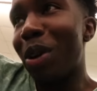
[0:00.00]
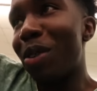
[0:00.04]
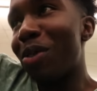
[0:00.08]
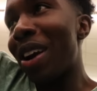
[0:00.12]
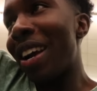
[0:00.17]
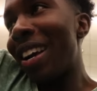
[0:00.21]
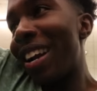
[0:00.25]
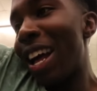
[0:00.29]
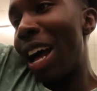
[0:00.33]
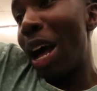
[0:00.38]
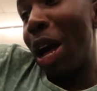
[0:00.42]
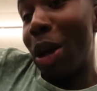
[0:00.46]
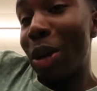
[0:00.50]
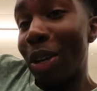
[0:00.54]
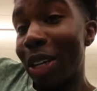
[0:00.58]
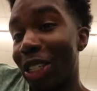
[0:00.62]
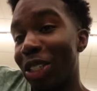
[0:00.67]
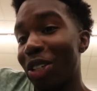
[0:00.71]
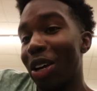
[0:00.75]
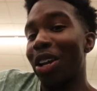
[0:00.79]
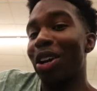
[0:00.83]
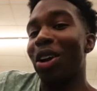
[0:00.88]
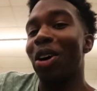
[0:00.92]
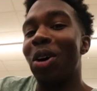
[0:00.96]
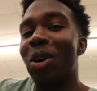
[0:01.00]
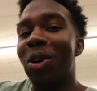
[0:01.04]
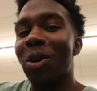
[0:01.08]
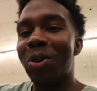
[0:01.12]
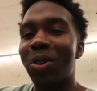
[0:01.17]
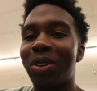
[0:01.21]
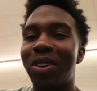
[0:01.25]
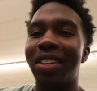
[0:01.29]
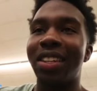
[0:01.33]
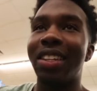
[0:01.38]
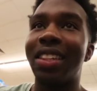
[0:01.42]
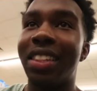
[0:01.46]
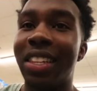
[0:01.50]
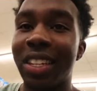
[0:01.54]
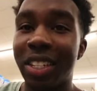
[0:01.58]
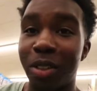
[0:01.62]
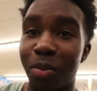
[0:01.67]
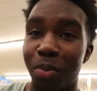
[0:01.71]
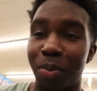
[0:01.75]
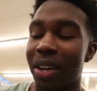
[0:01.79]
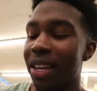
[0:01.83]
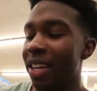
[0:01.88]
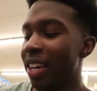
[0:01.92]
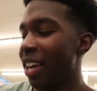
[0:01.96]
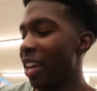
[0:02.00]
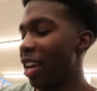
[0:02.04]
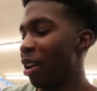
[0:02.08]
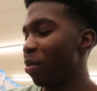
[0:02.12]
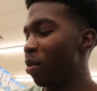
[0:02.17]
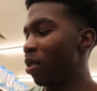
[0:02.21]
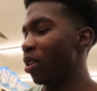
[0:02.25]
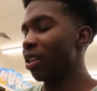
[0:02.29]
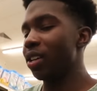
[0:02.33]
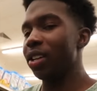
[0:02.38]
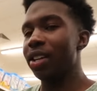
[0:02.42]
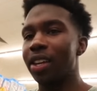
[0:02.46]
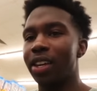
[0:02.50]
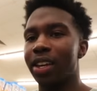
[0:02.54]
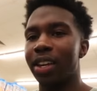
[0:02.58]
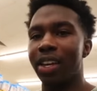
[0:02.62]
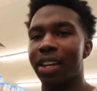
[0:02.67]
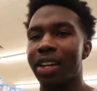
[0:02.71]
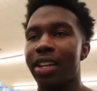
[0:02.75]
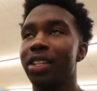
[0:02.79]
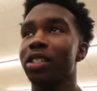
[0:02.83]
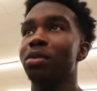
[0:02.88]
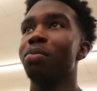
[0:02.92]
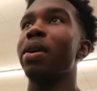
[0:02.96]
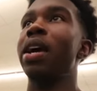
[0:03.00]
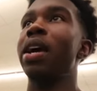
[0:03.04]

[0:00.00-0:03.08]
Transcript: with right now is trying to hold this big camera in this